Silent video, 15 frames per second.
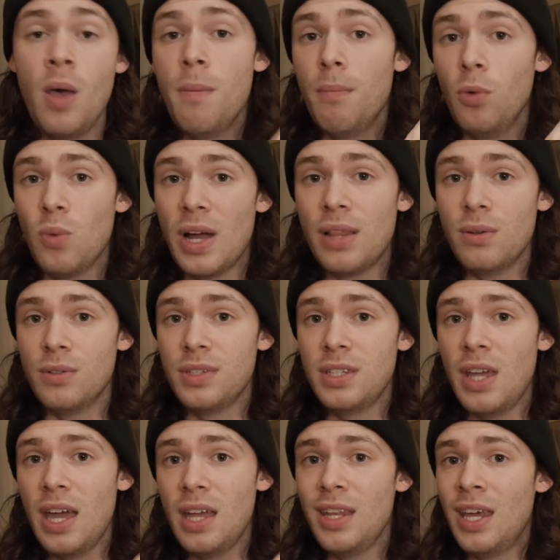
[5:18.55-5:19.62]
but rather
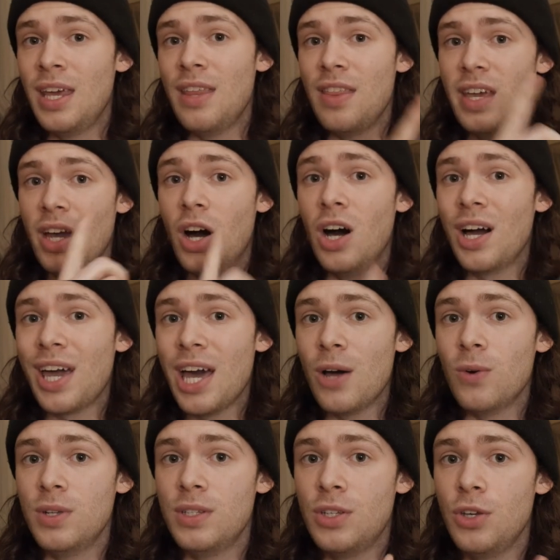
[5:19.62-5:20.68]
instead they hung
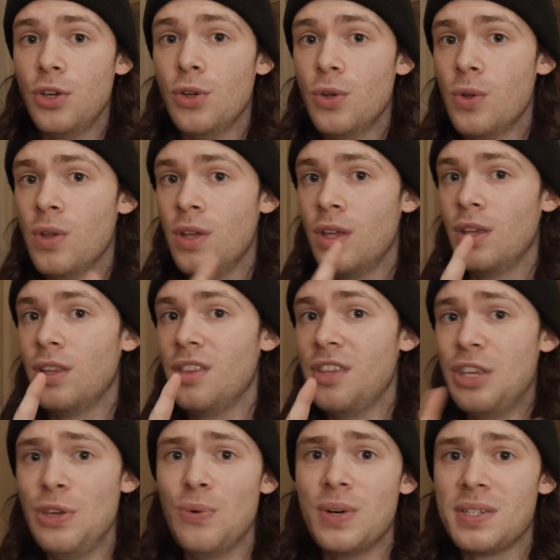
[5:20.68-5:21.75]
out until
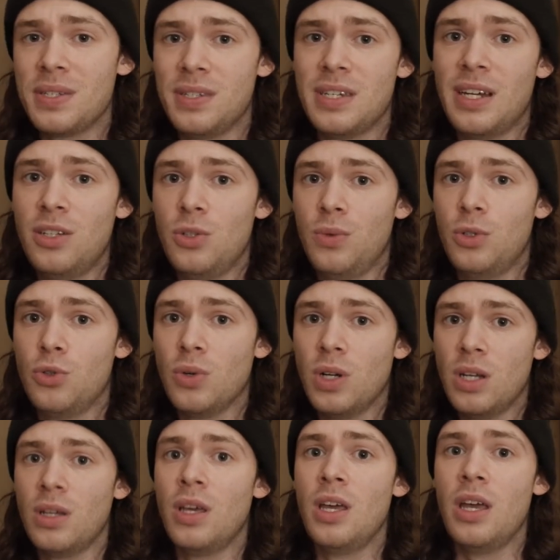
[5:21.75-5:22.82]
the US decided to
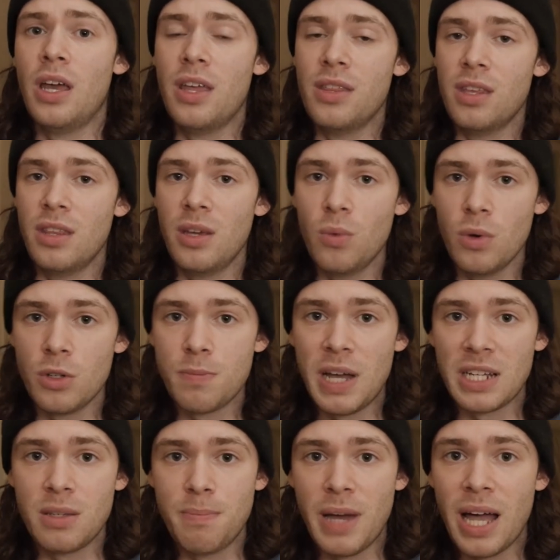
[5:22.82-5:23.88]
withdraw, and then they rose
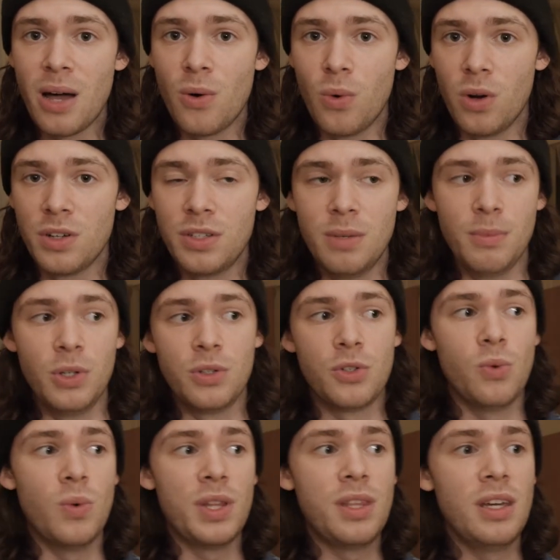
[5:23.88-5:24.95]
back to power, similar
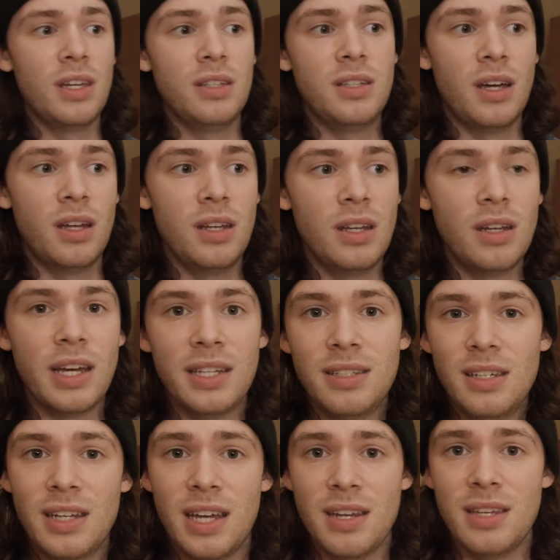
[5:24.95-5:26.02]
to what they had done in
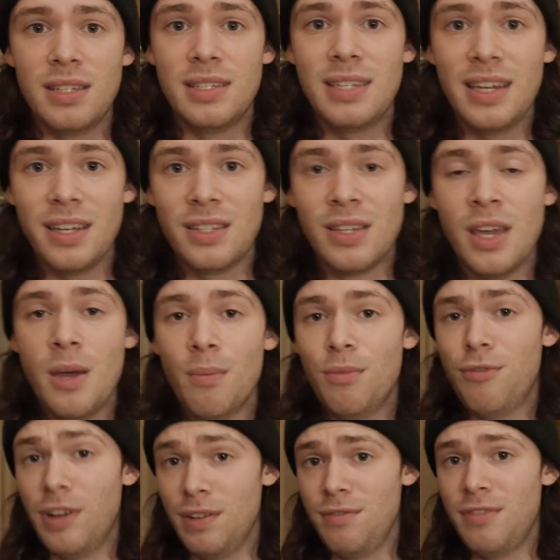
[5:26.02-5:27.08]
1996.
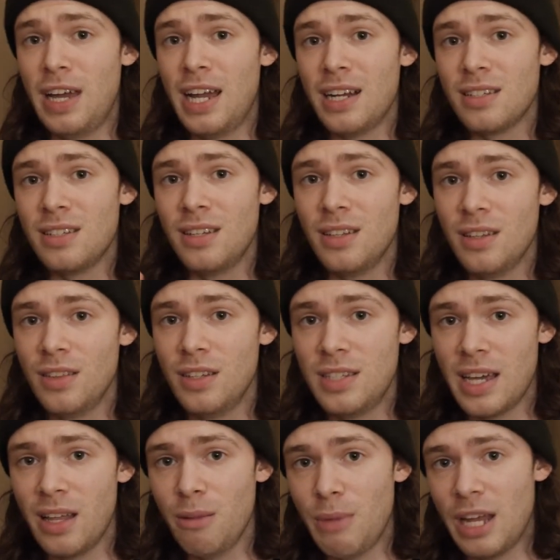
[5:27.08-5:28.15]
Fun fact, the
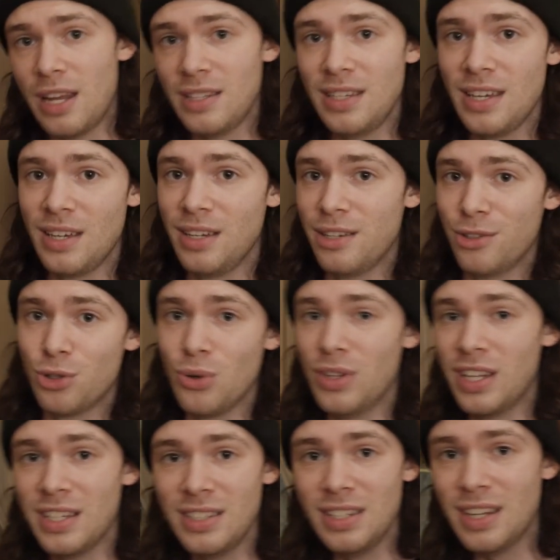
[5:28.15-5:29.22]
Taliban had taken control in
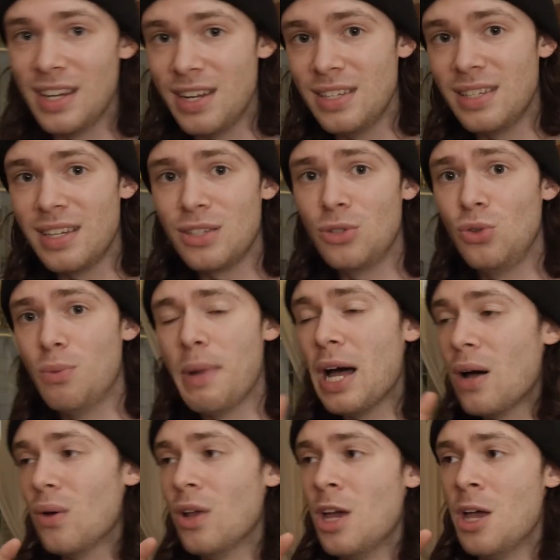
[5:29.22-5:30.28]
1996 to
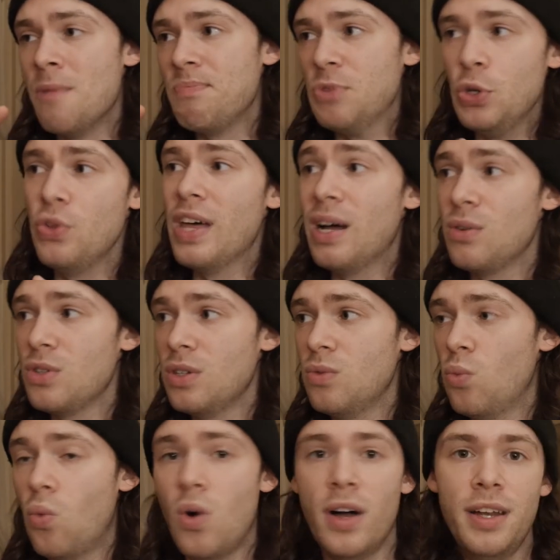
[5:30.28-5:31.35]
about
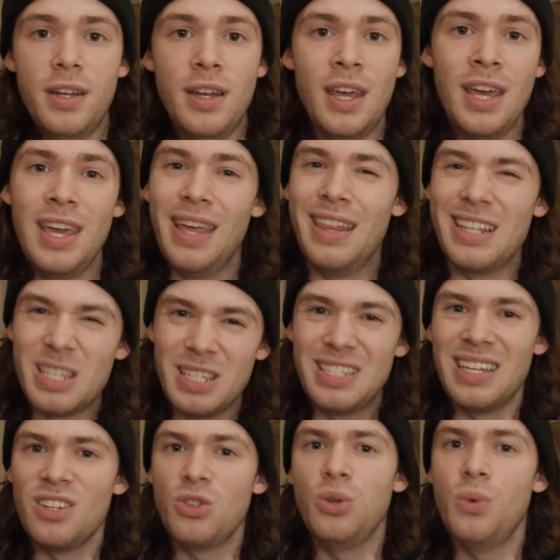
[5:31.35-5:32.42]
2001, and that's
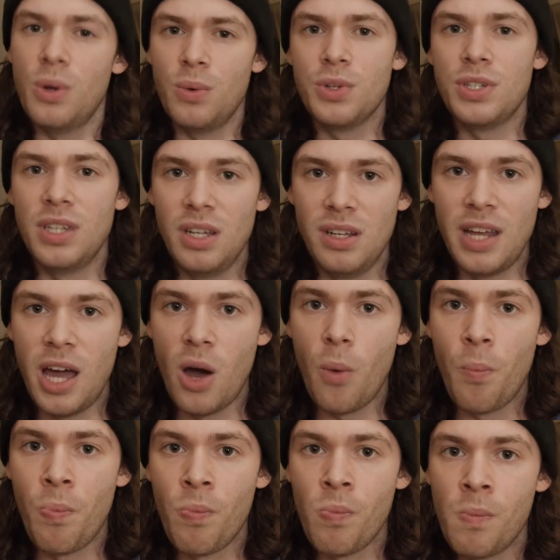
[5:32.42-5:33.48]
essentially what we're seeing now.
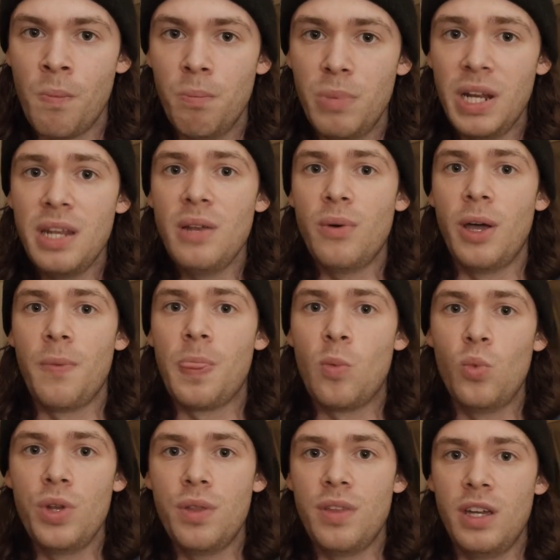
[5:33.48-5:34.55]
But anyway,
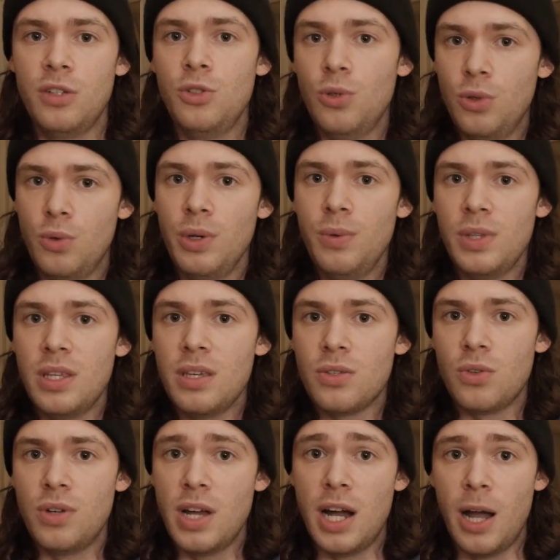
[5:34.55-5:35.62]
what do you think? Do you agree with
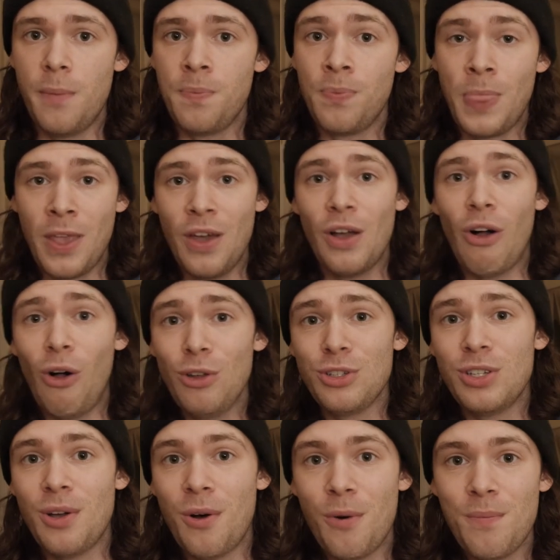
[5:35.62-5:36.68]
this or not?
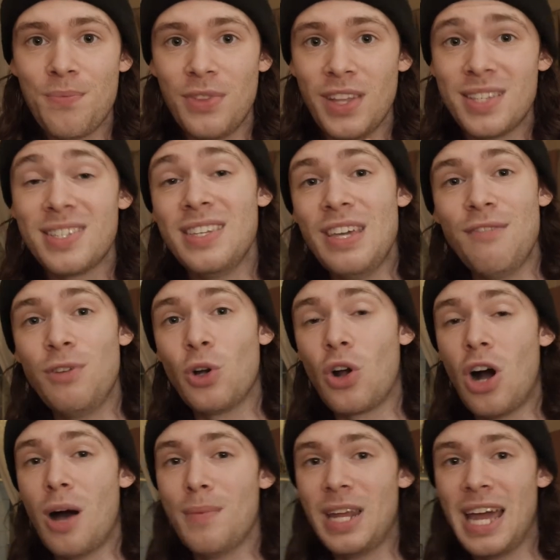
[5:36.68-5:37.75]
Also, let's see if your
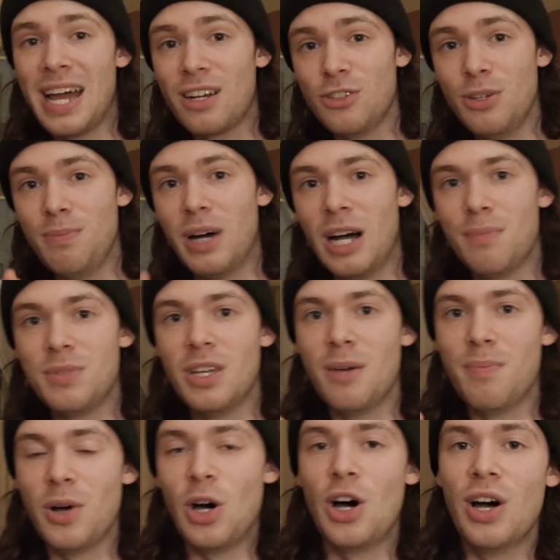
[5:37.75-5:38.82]
comment actually pops
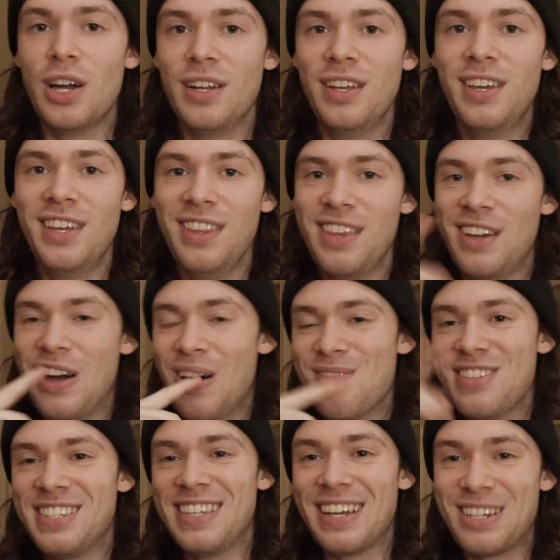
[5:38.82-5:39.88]
up on the
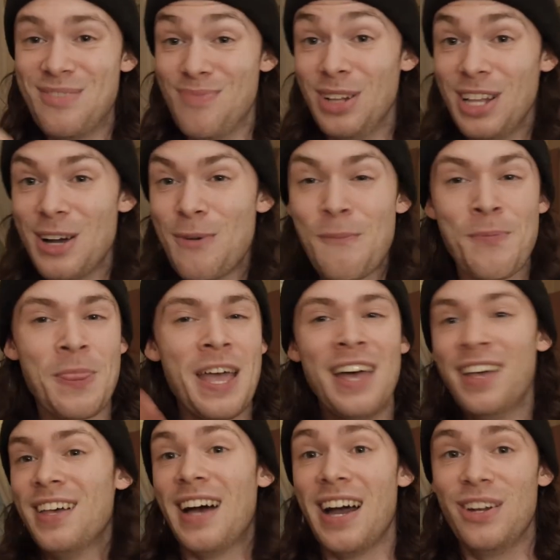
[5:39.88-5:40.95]
comments section below.
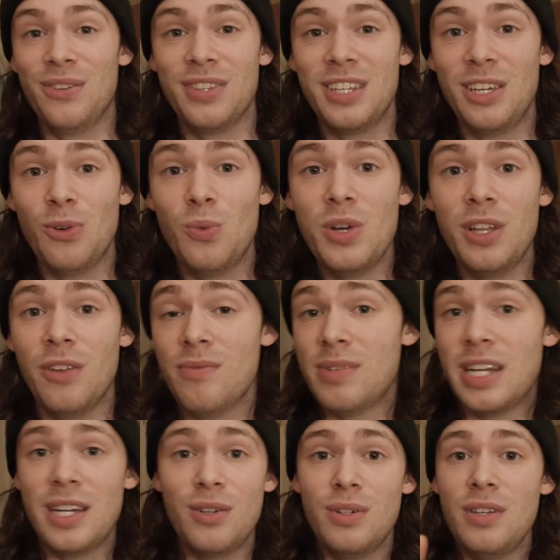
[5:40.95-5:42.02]
I don't think it will,
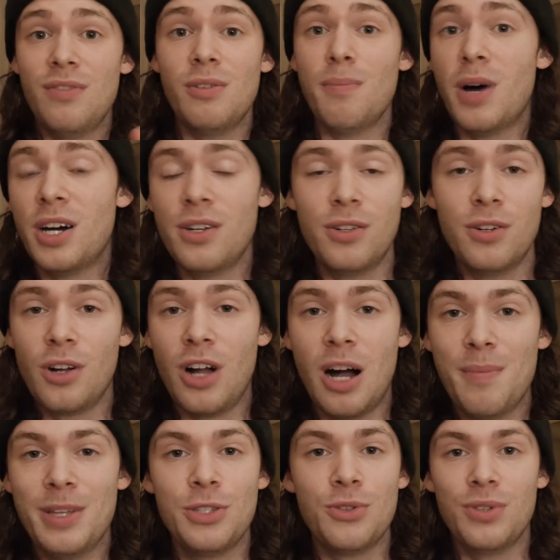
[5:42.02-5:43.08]
and I don't even monitor
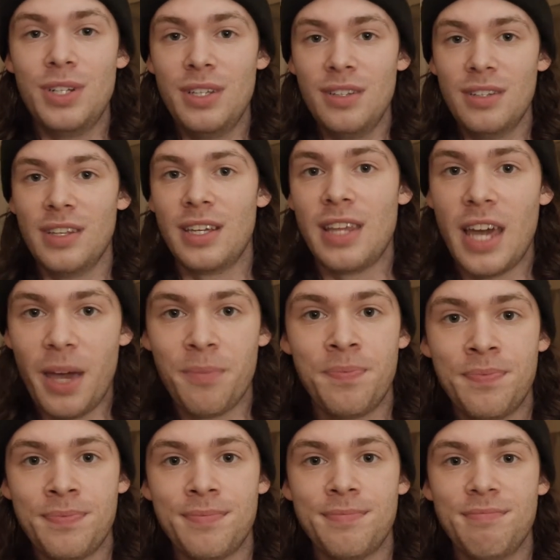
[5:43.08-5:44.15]
comments or anything like that.
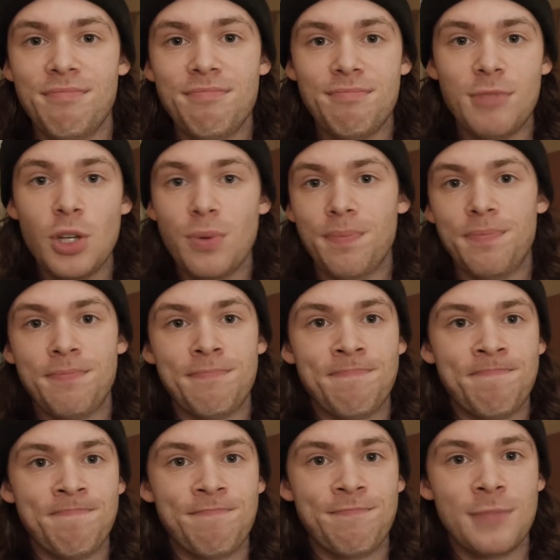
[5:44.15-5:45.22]
So,
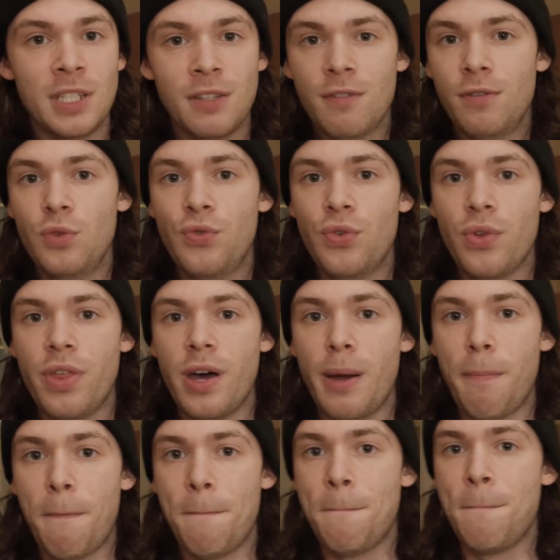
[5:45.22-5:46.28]
food for thought.